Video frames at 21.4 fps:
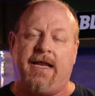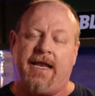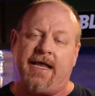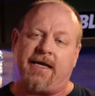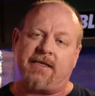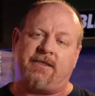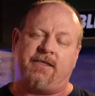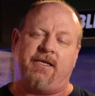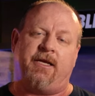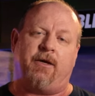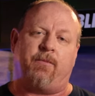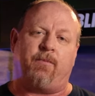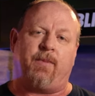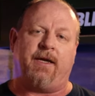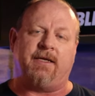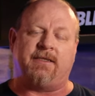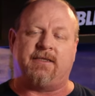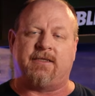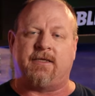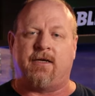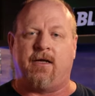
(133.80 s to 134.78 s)
the next tip
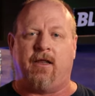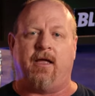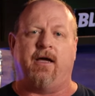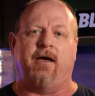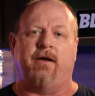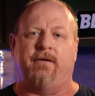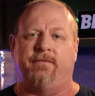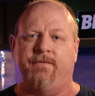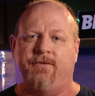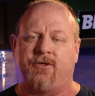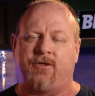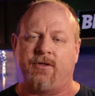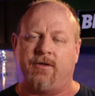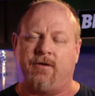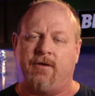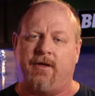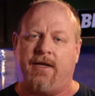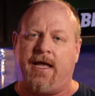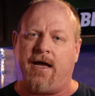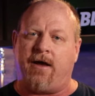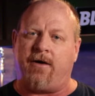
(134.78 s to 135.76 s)
is gloves.
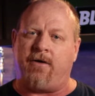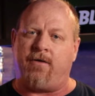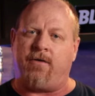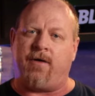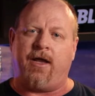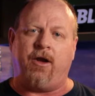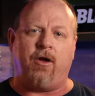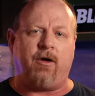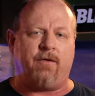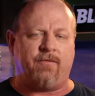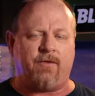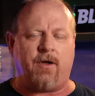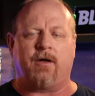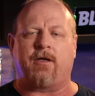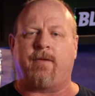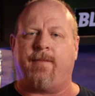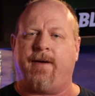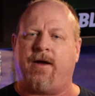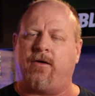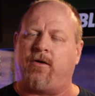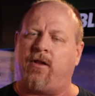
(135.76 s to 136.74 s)
Now, I know I've
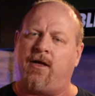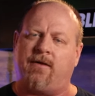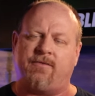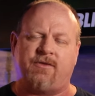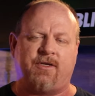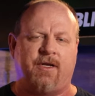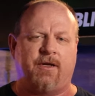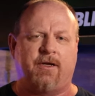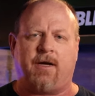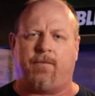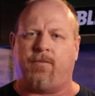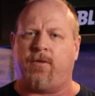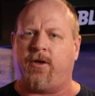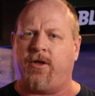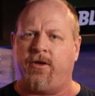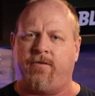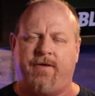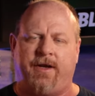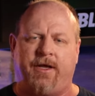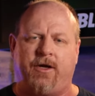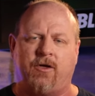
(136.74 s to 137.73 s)
talked about gloves in a couple
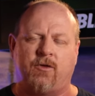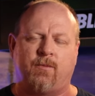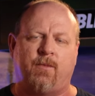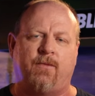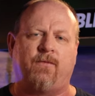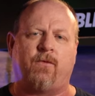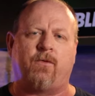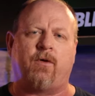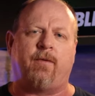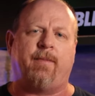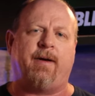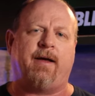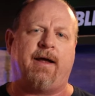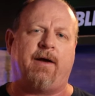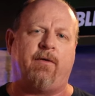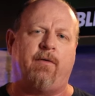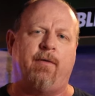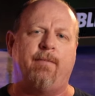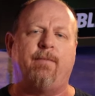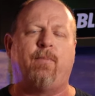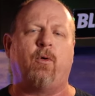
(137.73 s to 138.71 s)
other videos before about
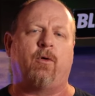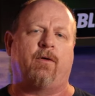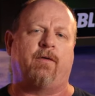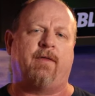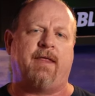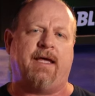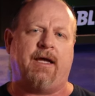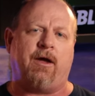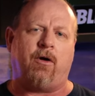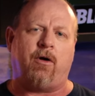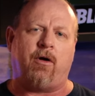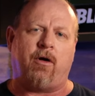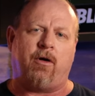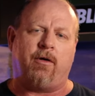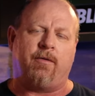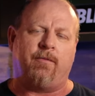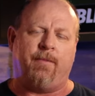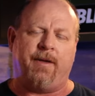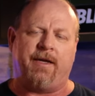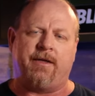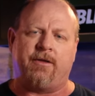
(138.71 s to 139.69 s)
how important they
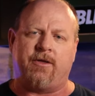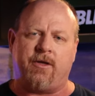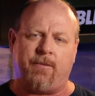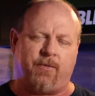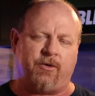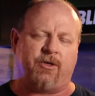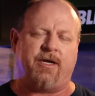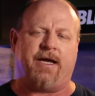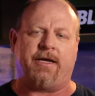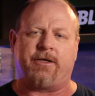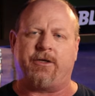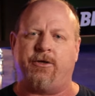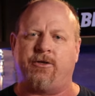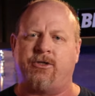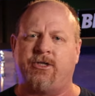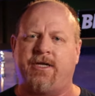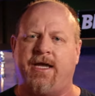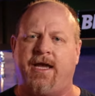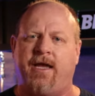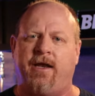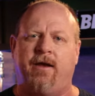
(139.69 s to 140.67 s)
are to protect your
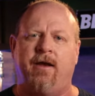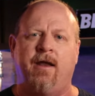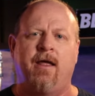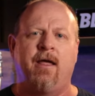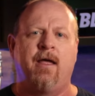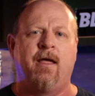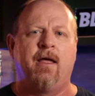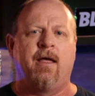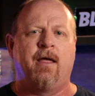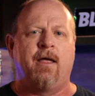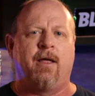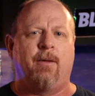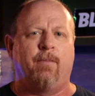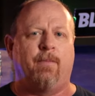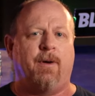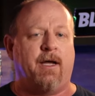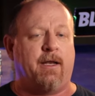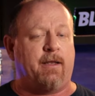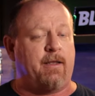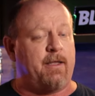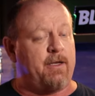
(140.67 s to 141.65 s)
skin
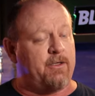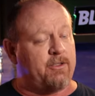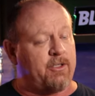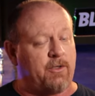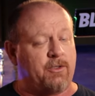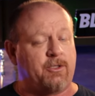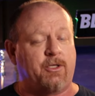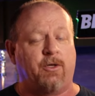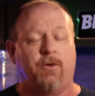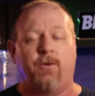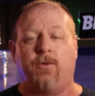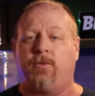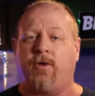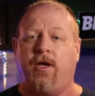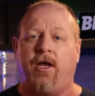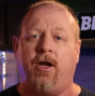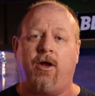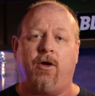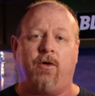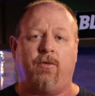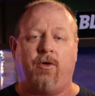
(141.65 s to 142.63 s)
but there's also,
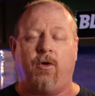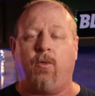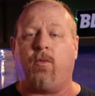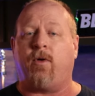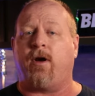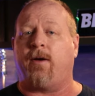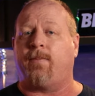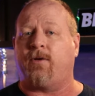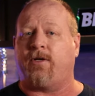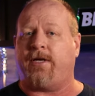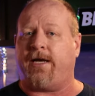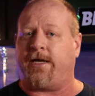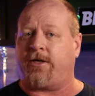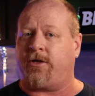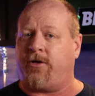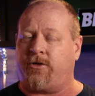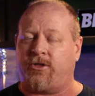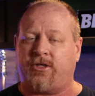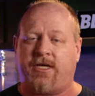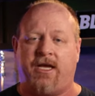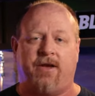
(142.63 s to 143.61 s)
you know, you want to
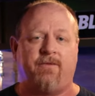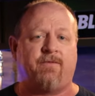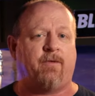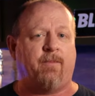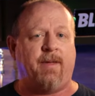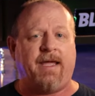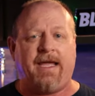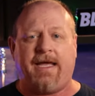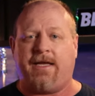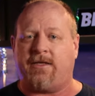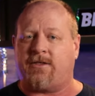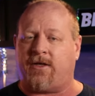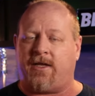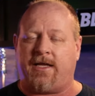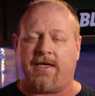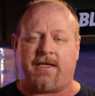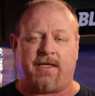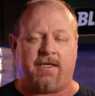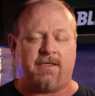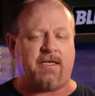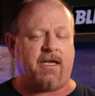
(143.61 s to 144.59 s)
protect your skin from heat. So
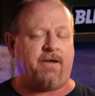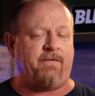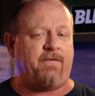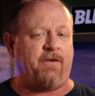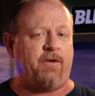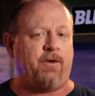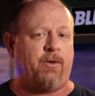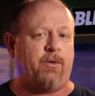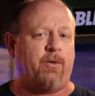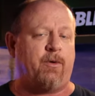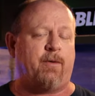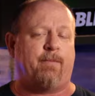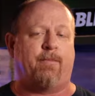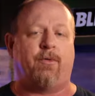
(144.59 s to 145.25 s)
like, let's say if you do